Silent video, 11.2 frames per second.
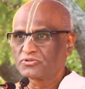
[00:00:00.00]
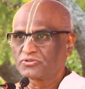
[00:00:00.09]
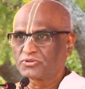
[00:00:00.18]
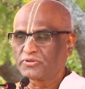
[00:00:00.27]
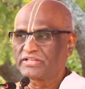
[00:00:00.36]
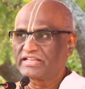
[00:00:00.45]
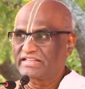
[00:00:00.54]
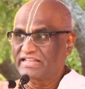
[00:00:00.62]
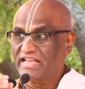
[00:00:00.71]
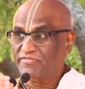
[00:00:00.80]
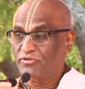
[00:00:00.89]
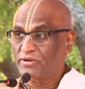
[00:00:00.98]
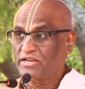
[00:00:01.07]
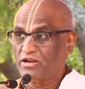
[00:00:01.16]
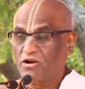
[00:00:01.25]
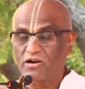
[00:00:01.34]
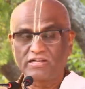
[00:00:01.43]
So therefore he
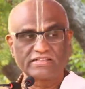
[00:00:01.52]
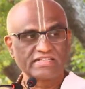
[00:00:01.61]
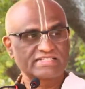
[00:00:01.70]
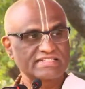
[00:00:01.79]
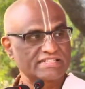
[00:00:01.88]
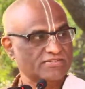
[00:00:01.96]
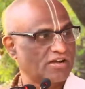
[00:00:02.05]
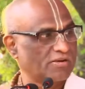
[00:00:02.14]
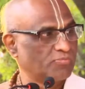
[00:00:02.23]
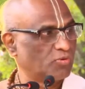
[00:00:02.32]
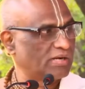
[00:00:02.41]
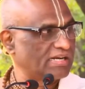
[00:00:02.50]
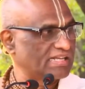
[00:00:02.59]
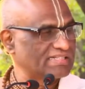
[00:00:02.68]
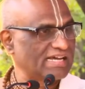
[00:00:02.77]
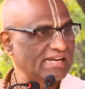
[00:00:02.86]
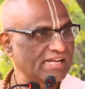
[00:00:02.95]
called this ISKCON movement
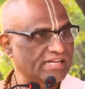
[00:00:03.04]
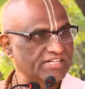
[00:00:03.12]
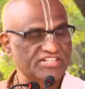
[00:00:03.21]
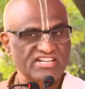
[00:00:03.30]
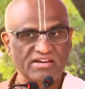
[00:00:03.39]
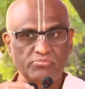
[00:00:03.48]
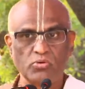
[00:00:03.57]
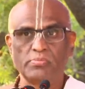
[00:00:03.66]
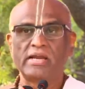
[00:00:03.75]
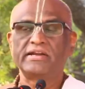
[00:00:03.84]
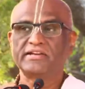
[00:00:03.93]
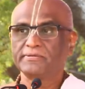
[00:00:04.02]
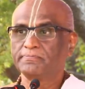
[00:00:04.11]
as Hare Krishna movement.